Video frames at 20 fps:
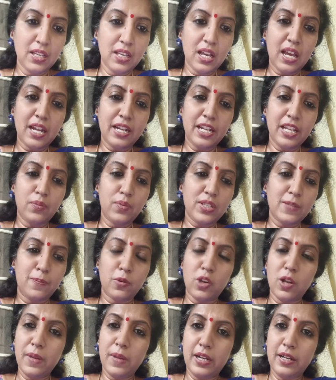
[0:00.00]
and he was
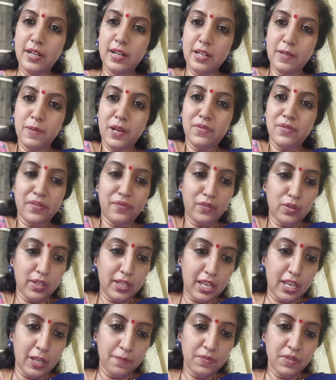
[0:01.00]
prominent and a powerful
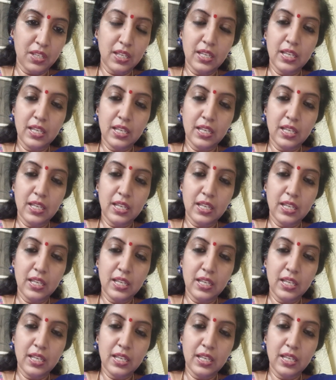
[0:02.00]
king.